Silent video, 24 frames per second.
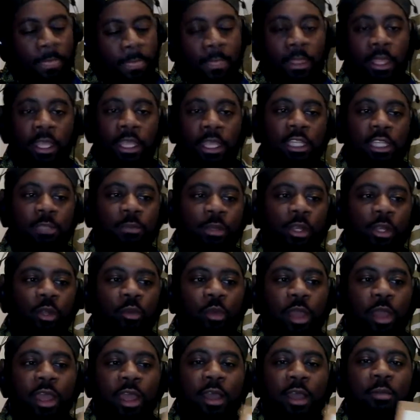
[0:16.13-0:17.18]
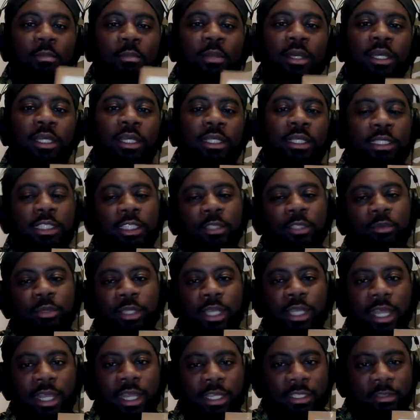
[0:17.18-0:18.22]
It's been a while, but since we
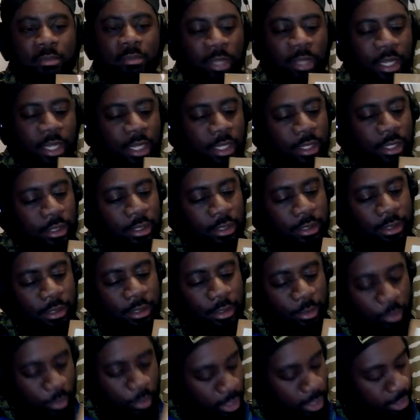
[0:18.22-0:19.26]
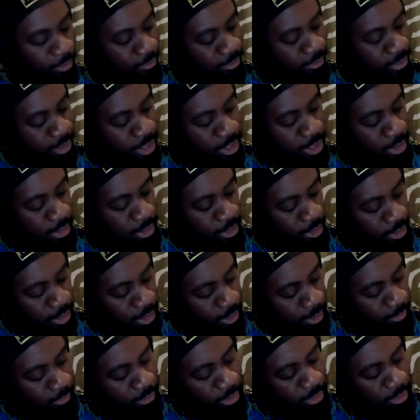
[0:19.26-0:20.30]
last met, what I've done
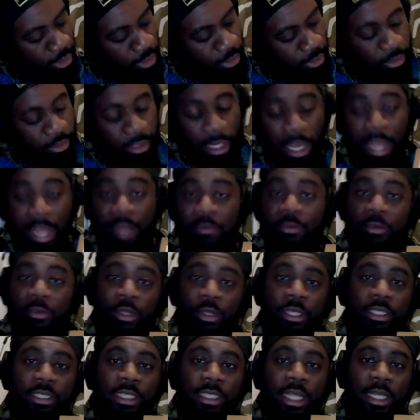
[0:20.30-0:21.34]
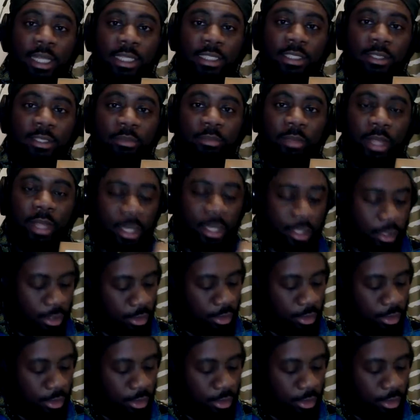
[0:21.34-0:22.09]
Afro-Asiatic Shemitic,